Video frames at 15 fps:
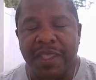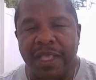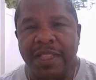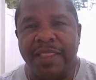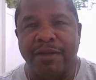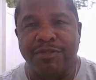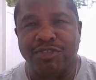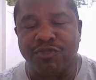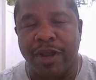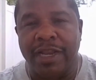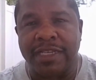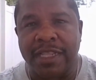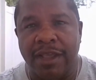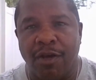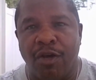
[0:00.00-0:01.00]
that was right
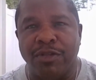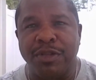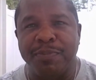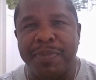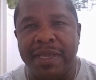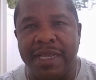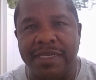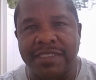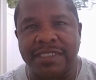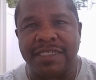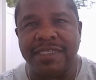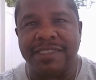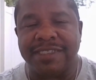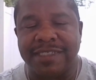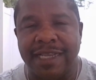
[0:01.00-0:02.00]
there on the beach,
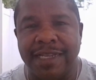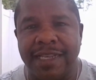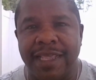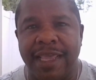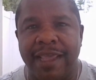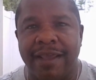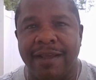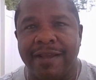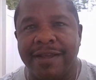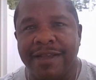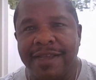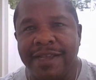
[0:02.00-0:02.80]
sitting there,